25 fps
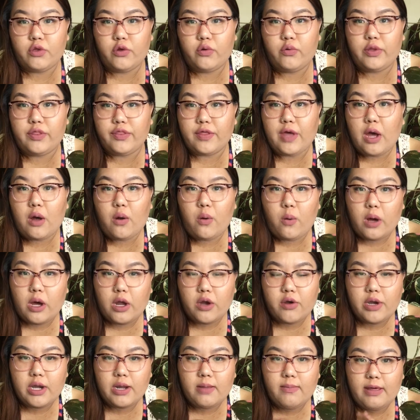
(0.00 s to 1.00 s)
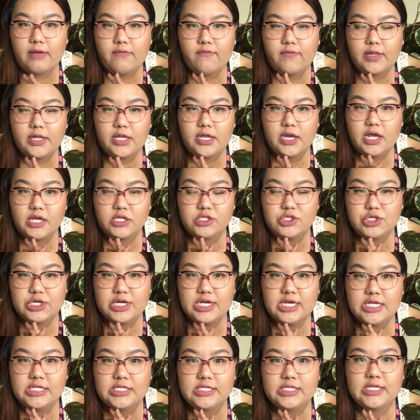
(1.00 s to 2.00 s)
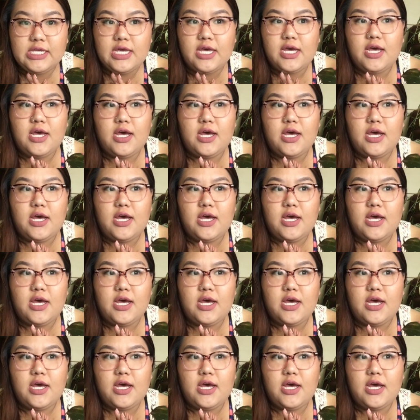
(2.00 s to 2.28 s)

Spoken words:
without watering my philodendrons,